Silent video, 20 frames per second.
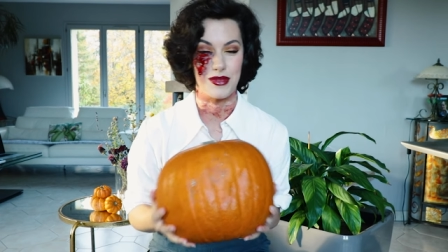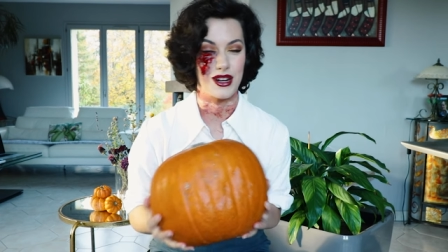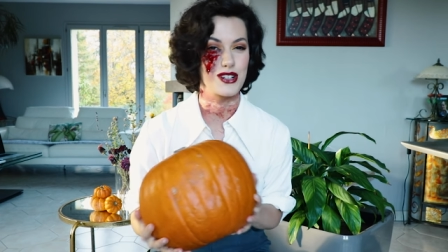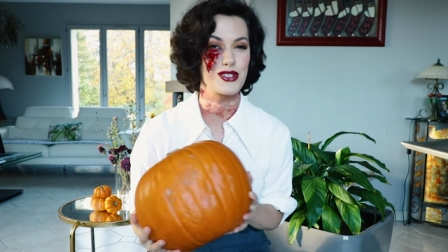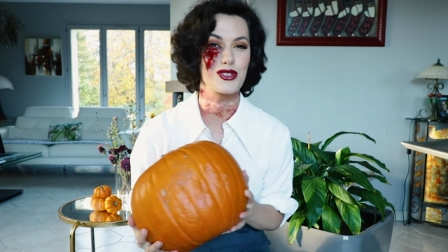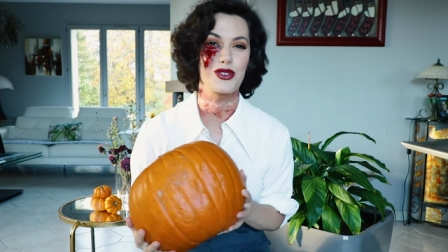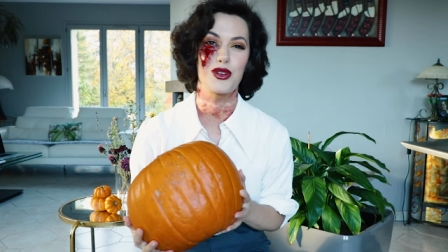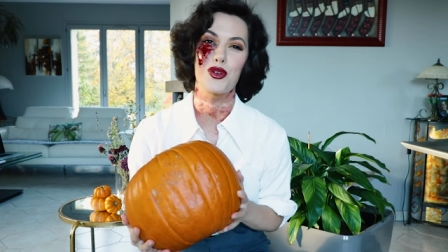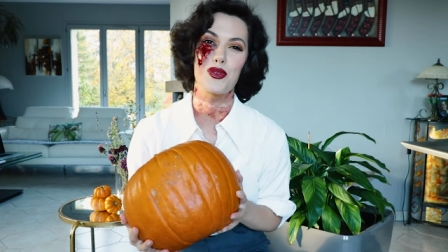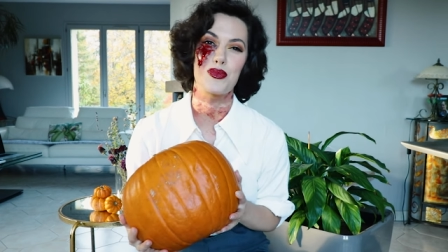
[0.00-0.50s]
but I
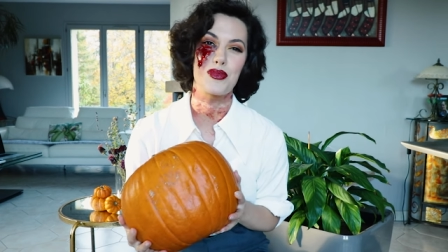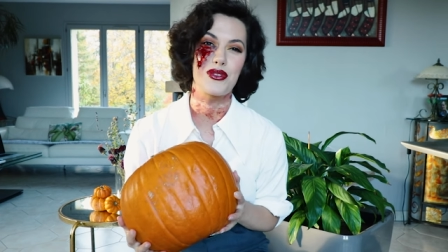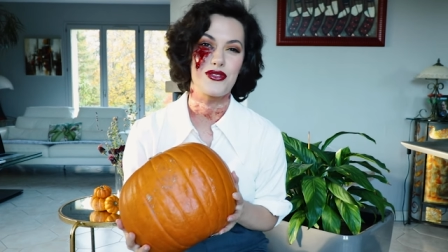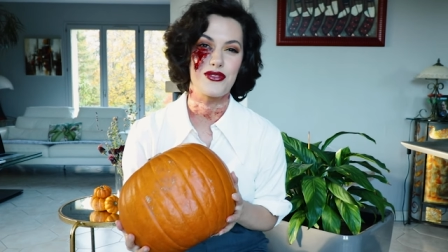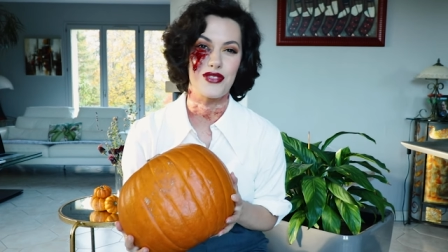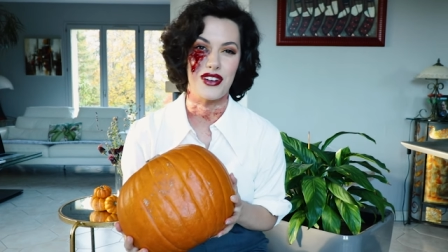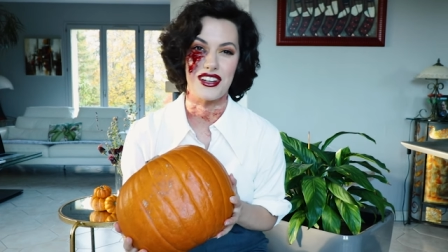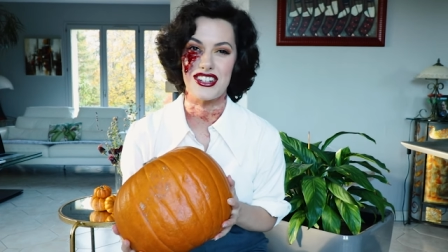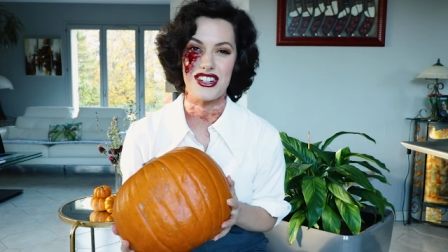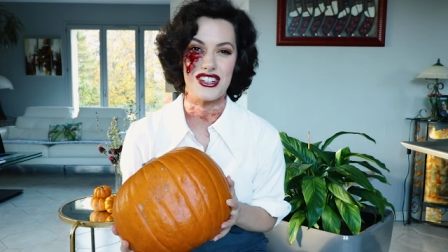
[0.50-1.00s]
just thought it would be
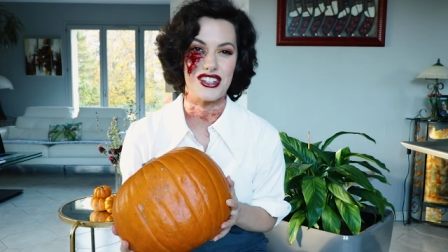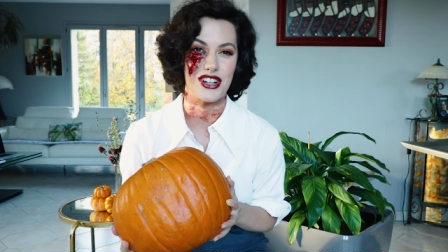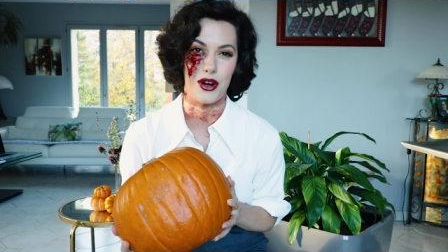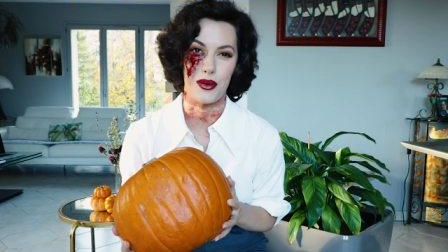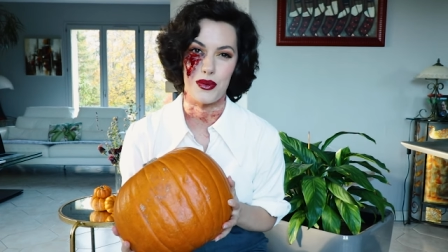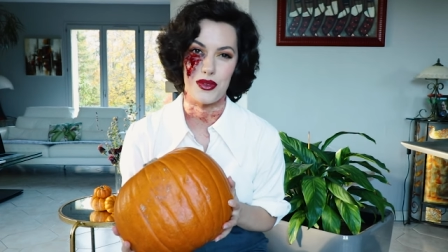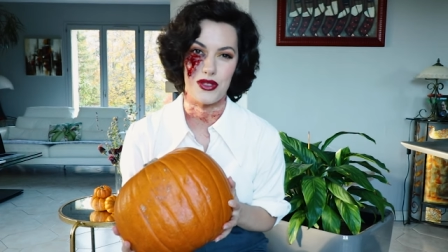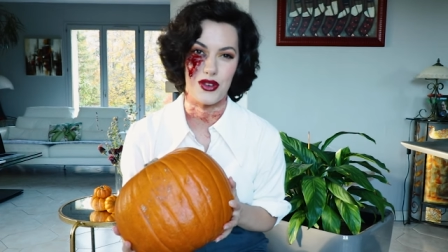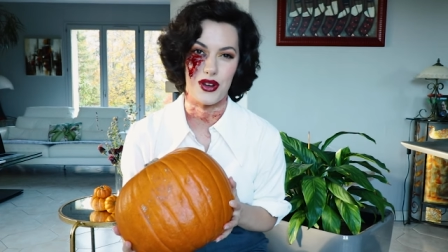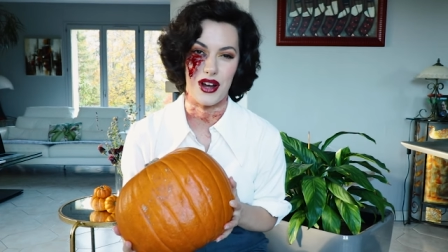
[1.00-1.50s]
fun to share
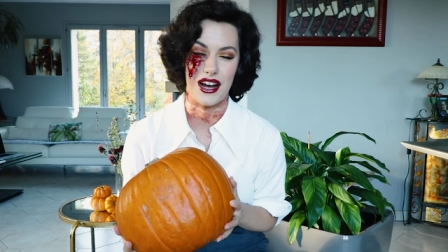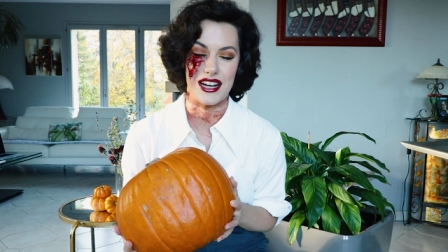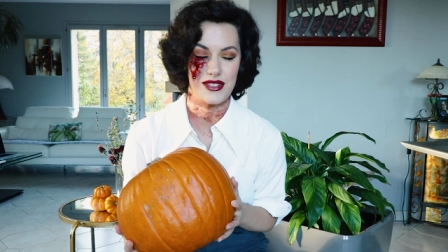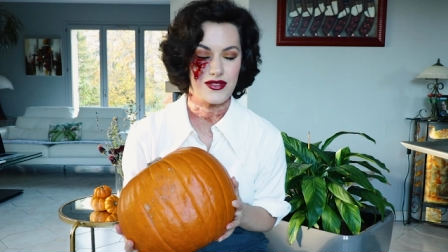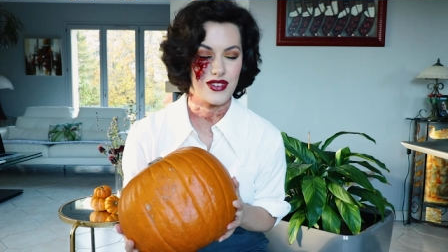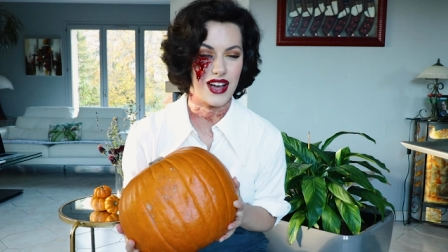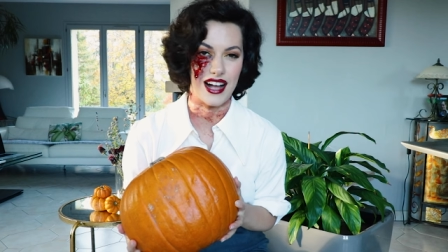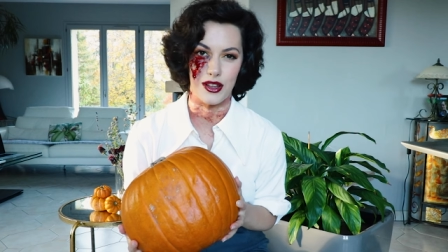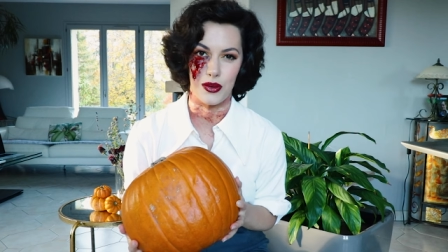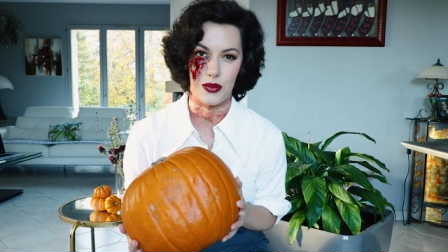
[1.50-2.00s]
it with you guys
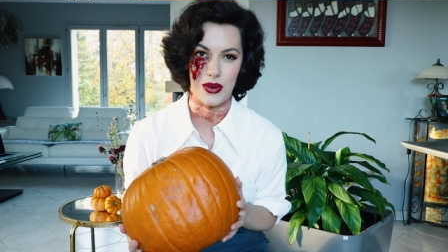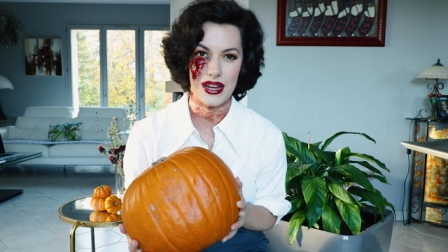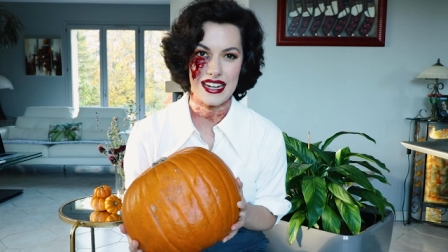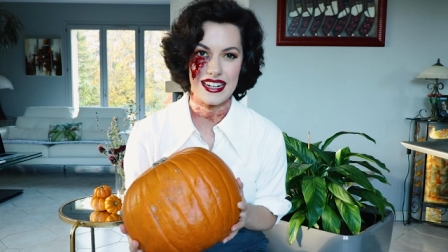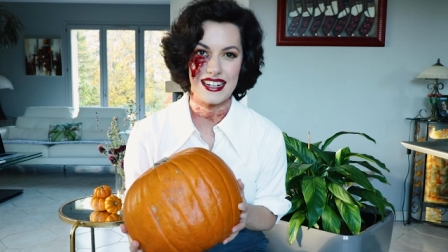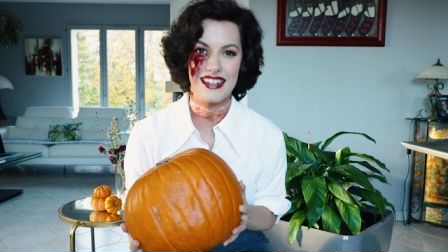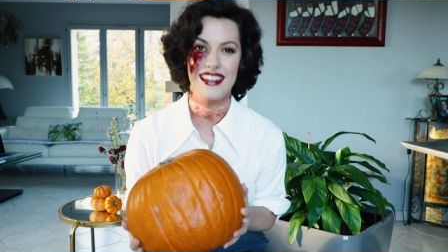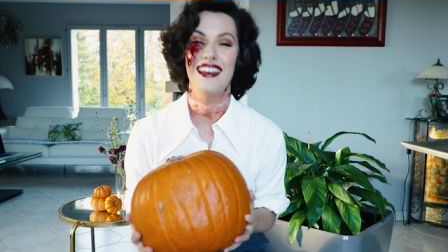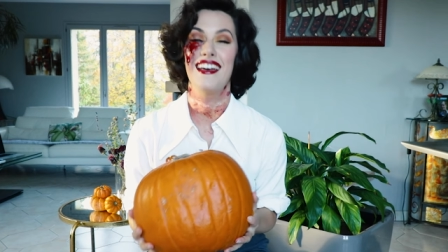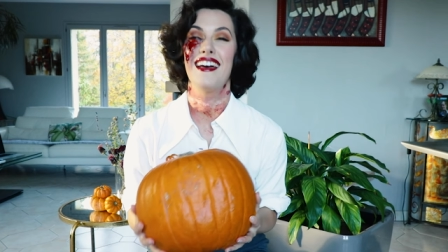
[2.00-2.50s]
for
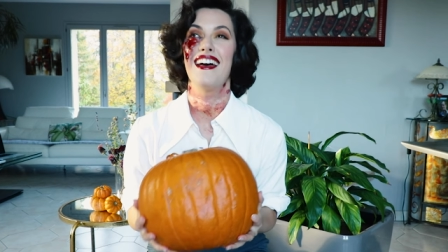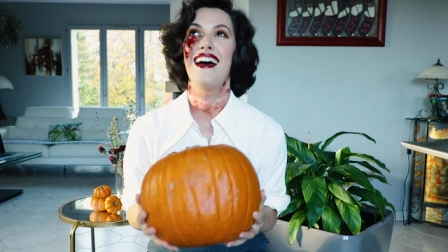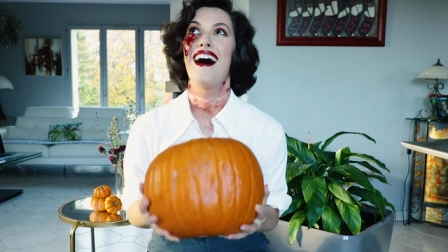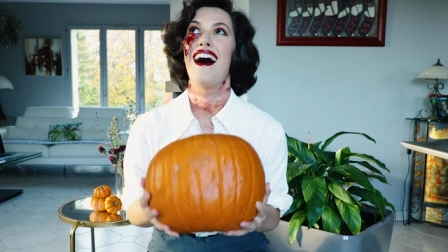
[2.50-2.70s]
Halloween.